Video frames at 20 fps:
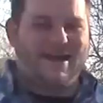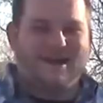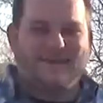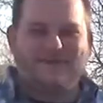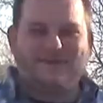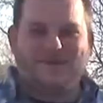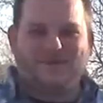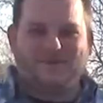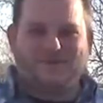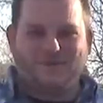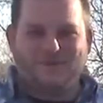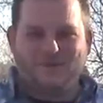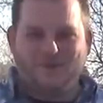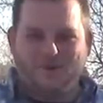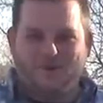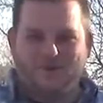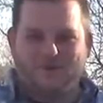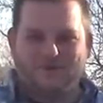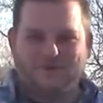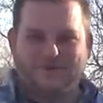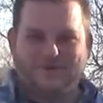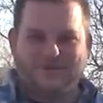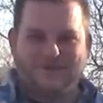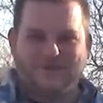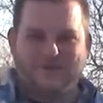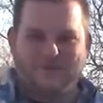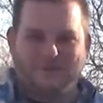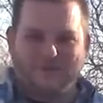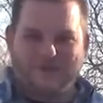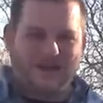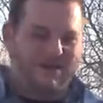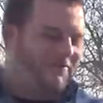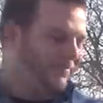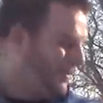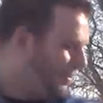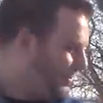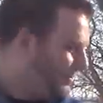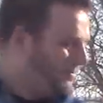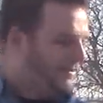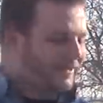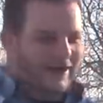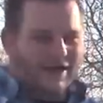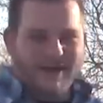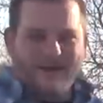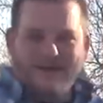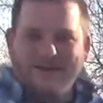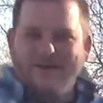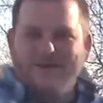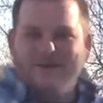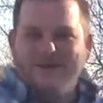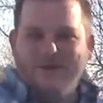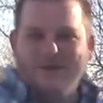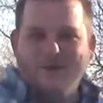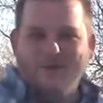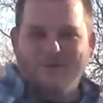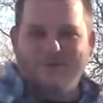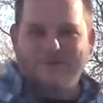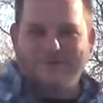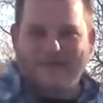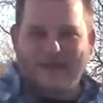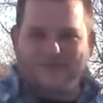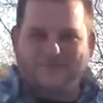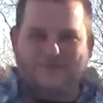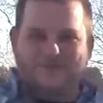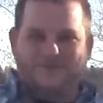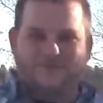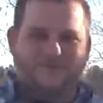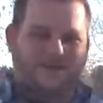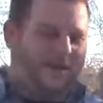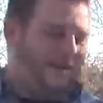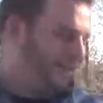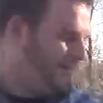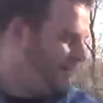Not to go too cold steel, but I figured uh, we'll demonstrate.